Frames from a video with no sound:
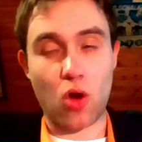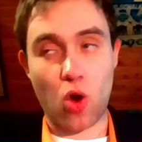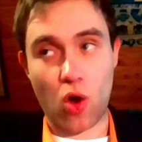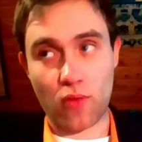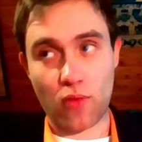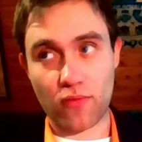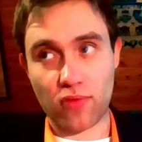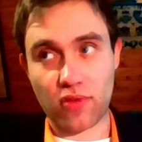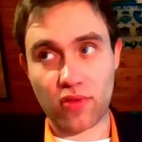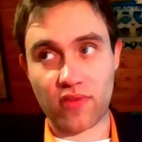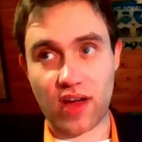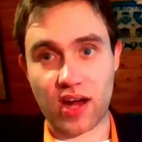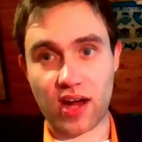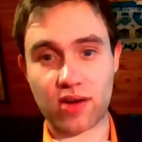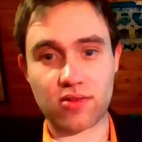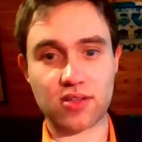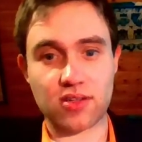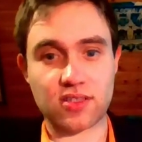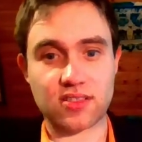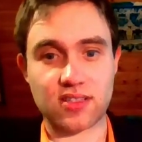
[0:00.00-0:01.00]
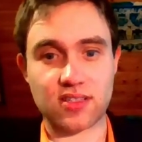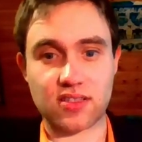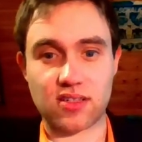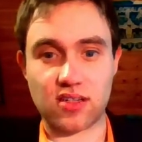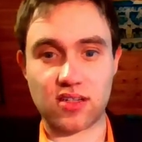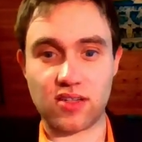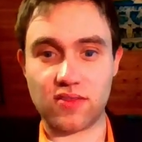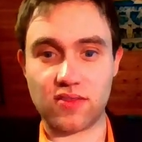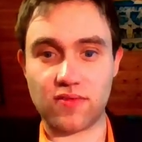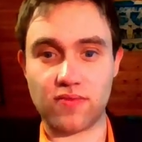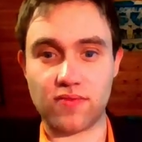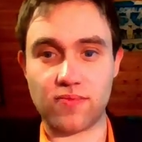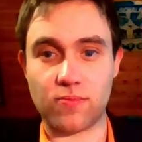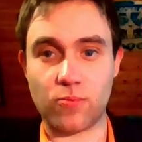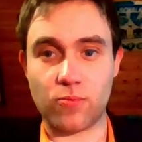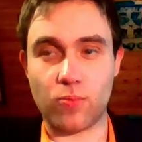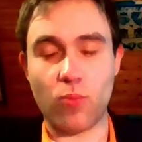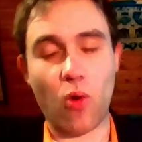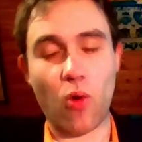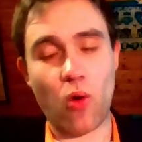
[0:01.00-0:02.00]
of the virus that are
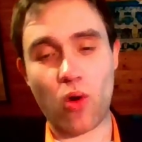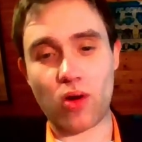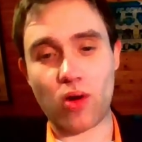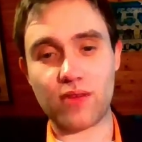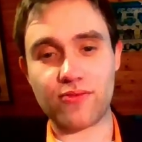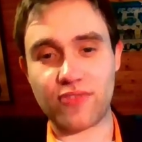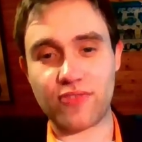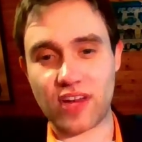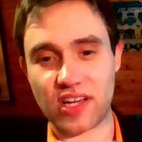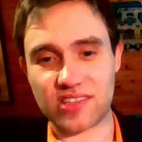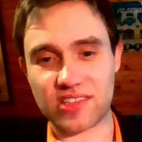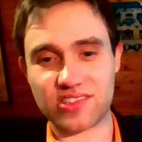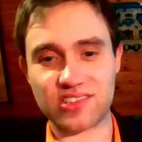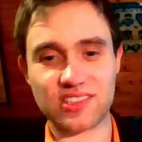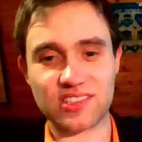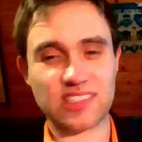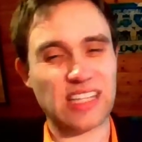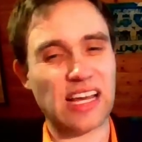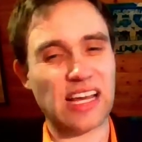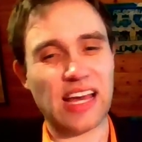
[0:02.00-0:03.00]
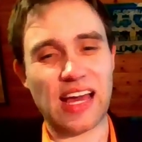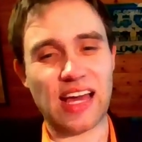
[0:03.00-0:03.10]
even more infectious,